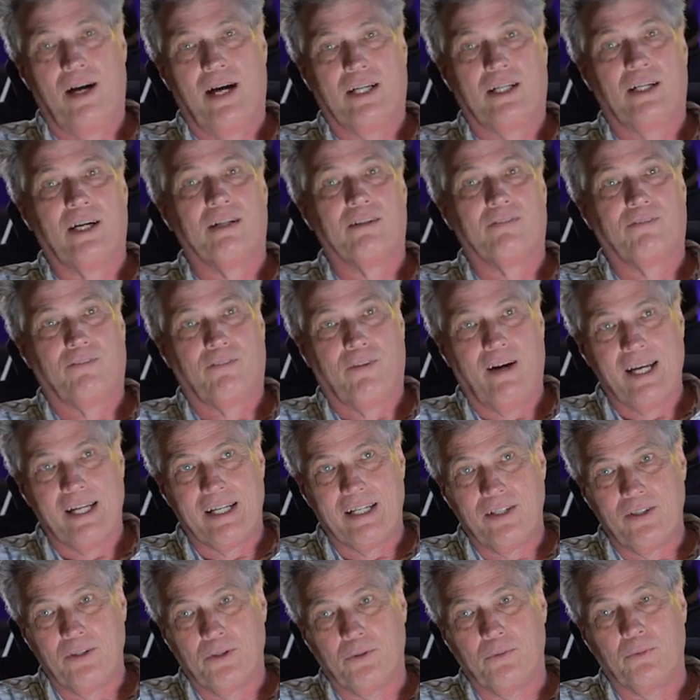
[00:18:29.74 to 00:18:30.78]
I got a
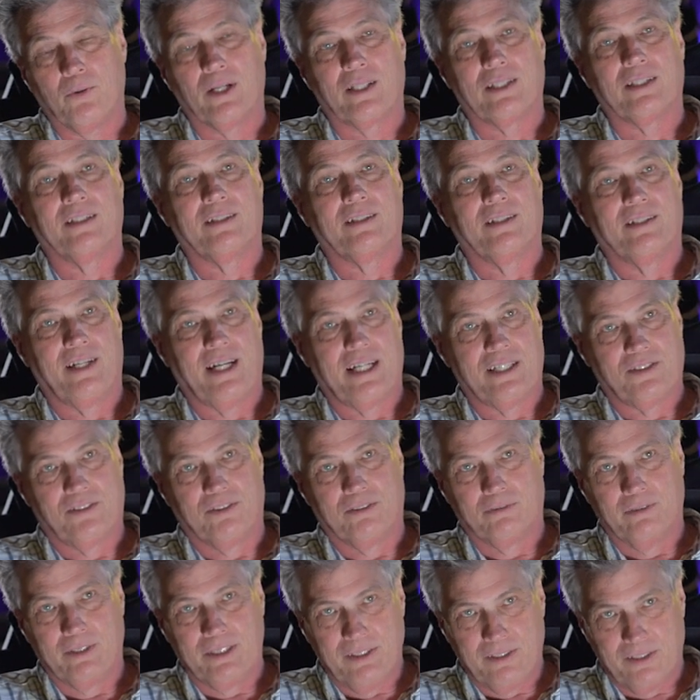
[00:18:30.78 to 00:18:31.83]
friend who worked at the
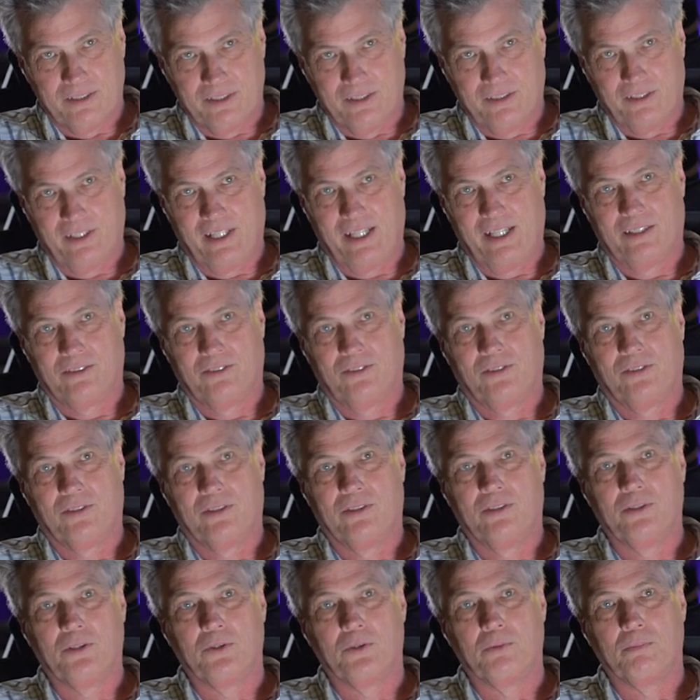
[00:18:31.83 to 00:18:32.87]
National Research
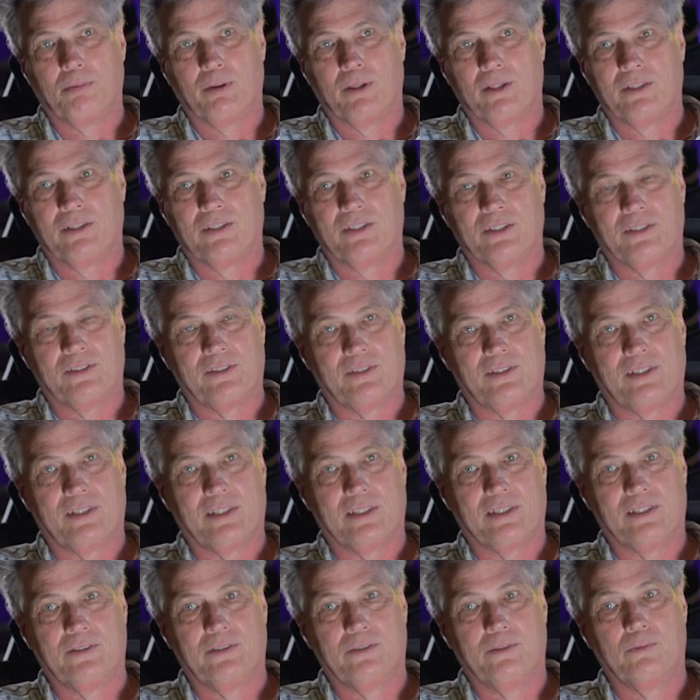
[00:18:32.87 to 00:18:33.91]
Council who
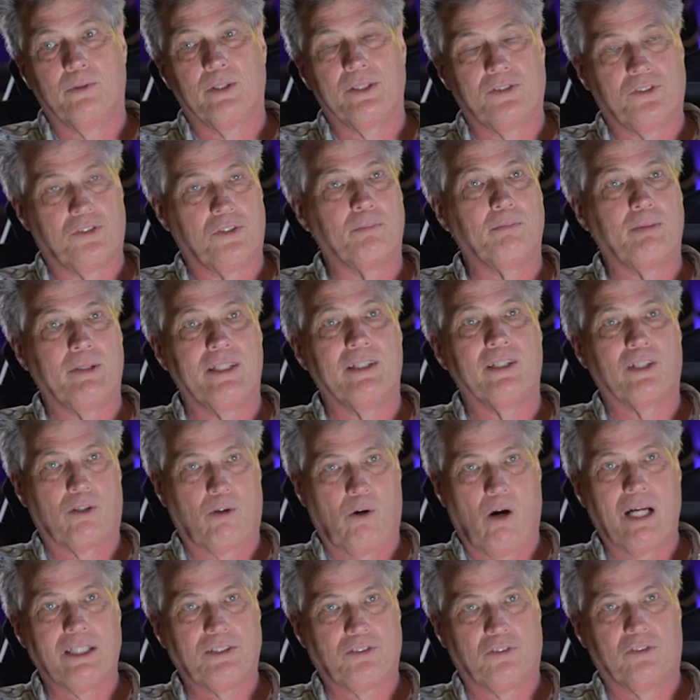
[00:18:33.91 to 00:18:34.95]
was to be the
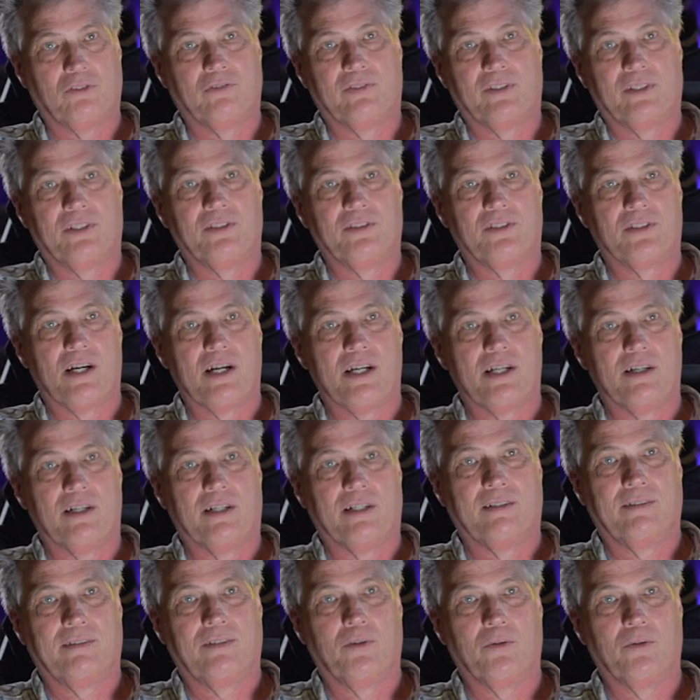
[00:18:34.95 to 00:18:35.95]
crossover designer.